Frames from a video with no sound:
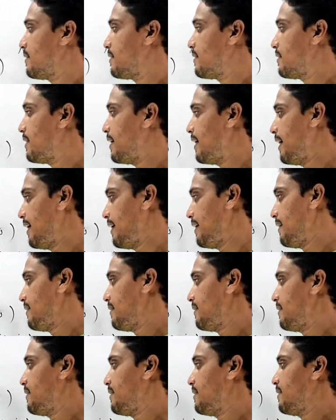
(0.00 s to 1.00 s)

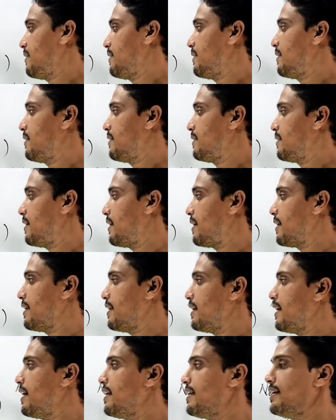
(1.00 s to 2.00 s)
then the
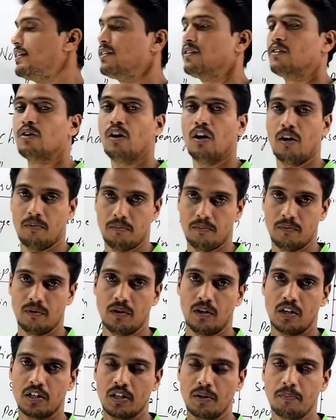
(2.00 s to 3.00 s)
real
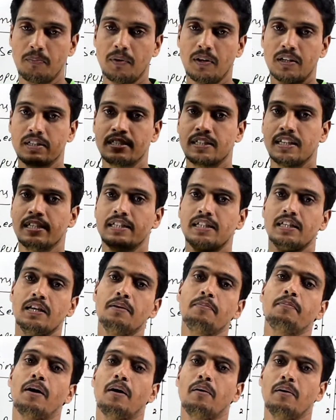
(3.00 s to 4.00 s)
income or the
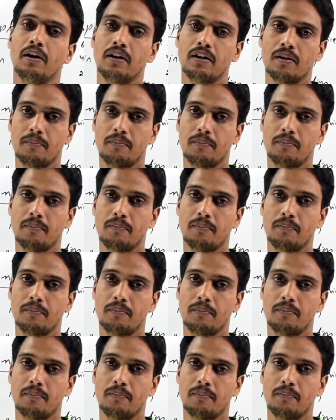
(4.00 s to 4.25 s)
purchasing power